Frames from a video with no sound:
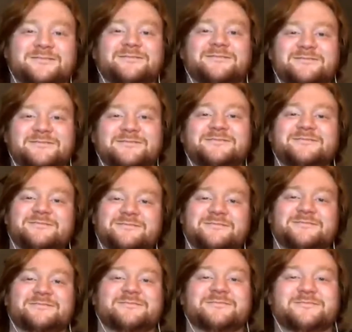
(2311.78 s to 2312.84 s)

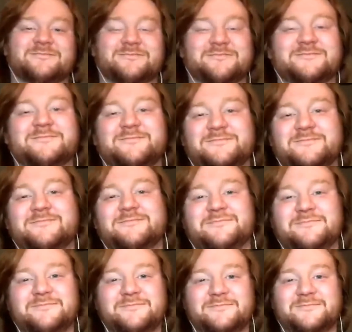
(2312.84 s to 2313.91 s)

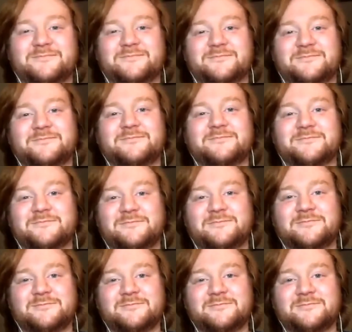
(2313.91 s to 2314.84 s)
This person isn't speaking.